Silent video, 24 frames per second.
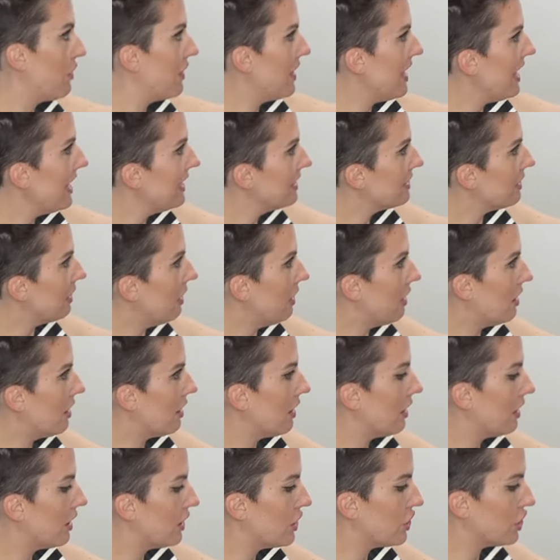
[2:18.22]
these
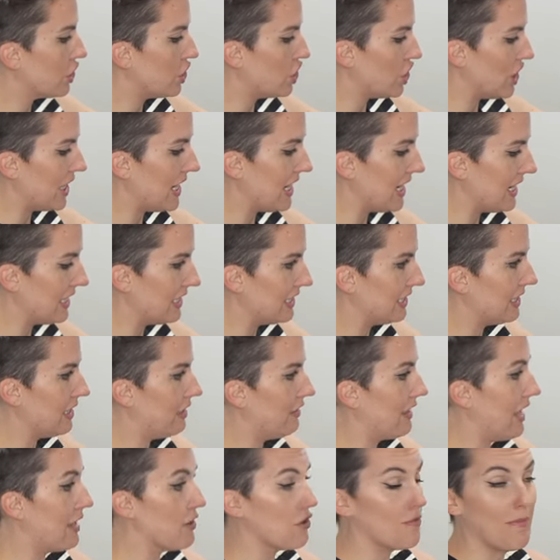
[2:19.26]
are jeans
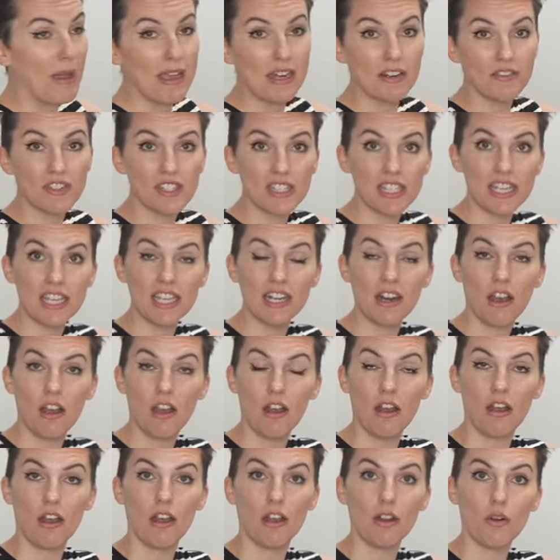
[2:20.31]
that you might have seen
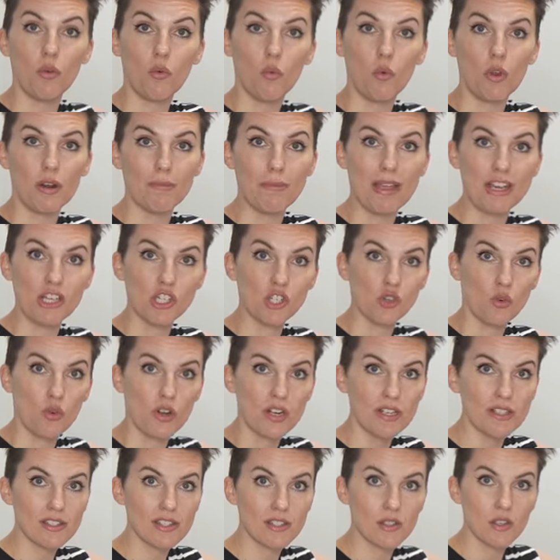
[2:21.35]
on one of my
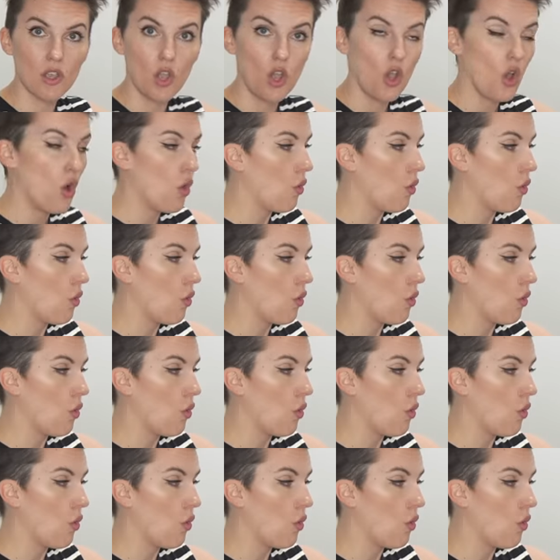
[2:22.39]
shorts